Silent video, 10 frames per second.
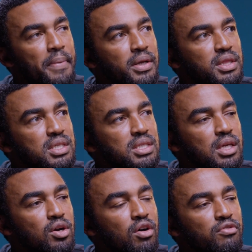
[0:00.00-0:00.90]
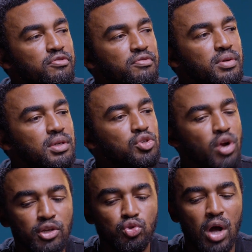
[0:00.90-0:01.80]
about this thing of
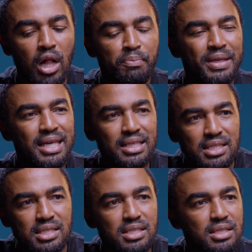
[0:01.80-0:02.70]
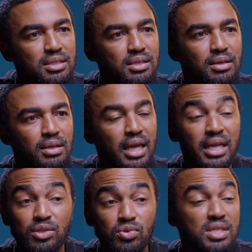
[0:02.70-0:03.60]
trying to help kids
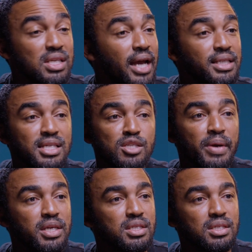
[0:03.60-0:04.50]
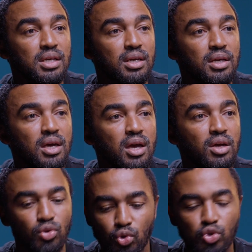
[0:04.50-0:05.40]
get into this acting space.
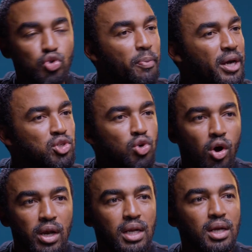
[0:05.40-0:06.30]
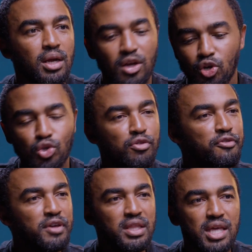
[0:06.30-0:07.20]
You use your petrol, you
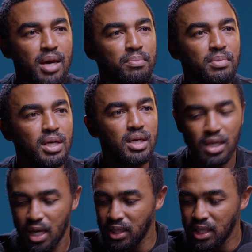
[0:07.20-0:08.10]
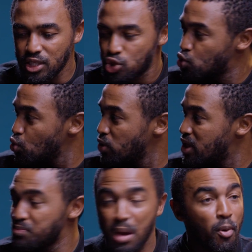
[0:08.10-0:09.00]
feed them, and then as soon
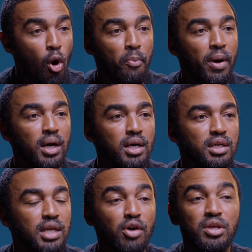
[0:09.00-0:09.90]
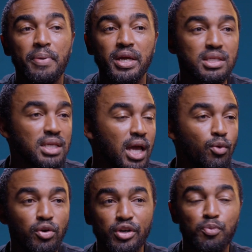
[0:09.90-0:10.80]
as bepopa, now the parents are
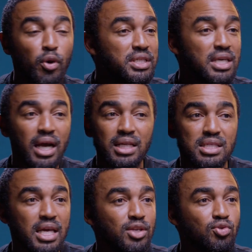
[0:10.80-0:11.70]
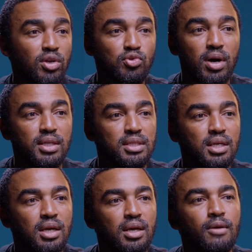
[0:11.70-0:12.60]
like, when you're exploiting, what?
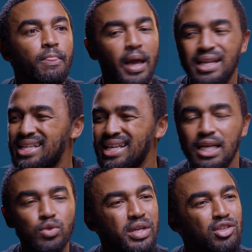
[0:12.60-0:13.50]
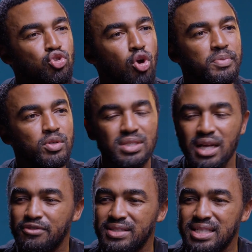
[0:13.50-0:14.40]
And he's like, that's when he stopped. He was
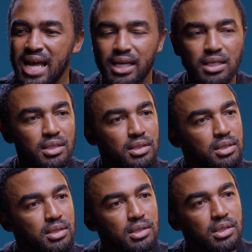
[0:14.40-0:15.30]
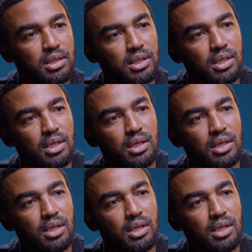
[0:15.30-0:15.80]
like, stack. I'm